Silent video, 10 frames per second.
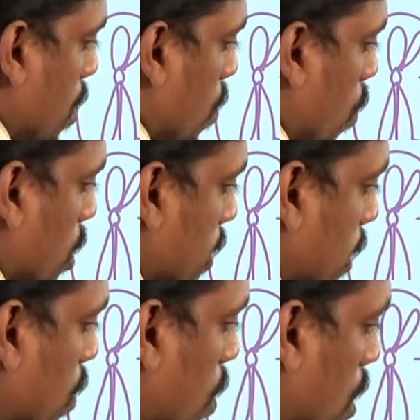What are they
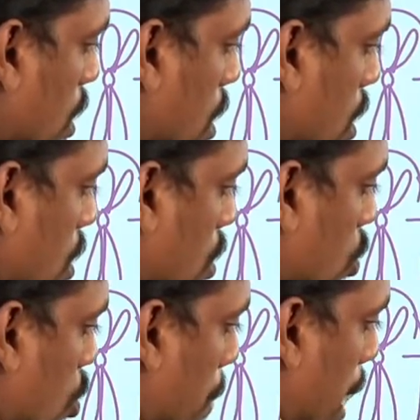called?
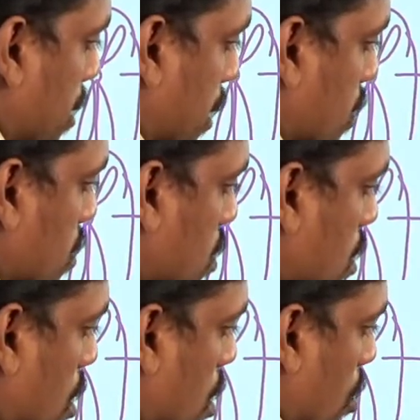Chromatids.
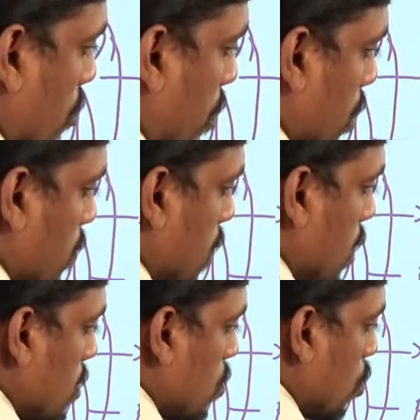From
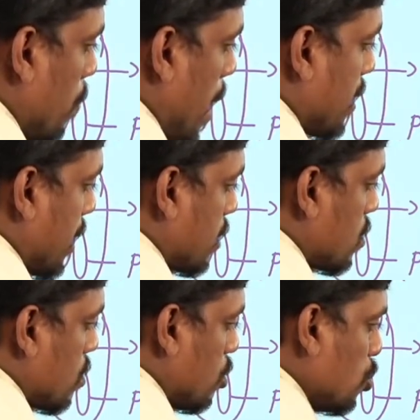these
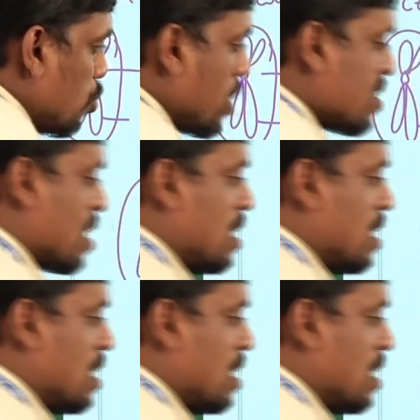chromatids, during cell